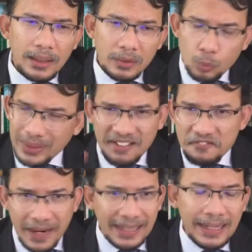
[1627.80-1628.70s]
we
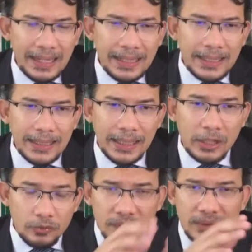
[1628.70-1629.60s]
can find,
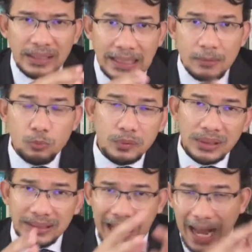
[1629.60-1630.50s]
he
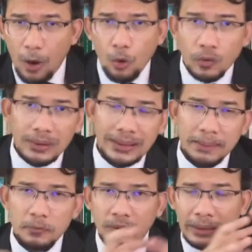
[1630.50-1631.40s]
how
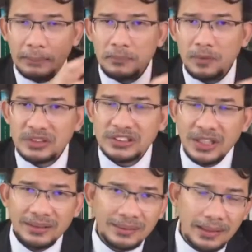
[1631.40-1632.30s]
Ibn Qayyim
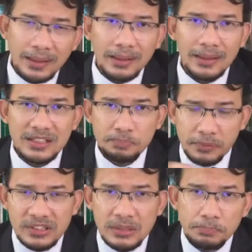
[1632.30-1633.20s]
constructed his
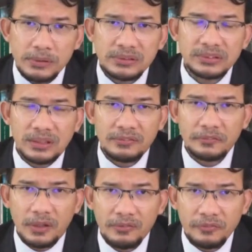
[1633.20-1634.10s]
principles
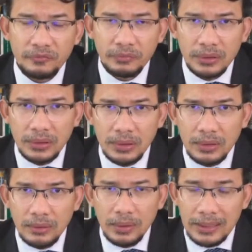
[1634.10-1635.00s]
of
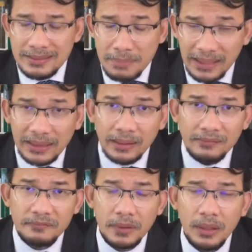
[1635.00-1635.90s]
his
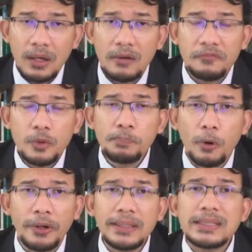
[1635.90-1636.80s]
medical
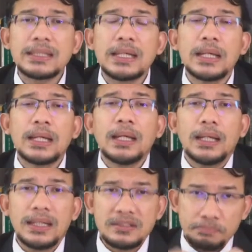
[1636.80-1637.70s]
viewpoints
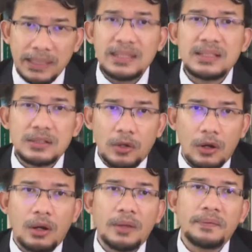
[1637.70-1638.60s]
is based
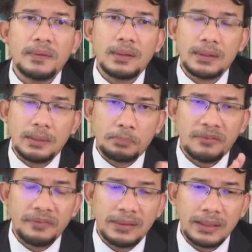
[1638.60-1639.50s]
on the
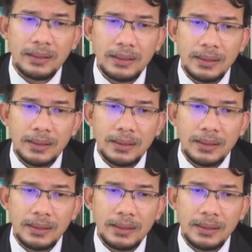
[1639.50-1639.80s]
prophetic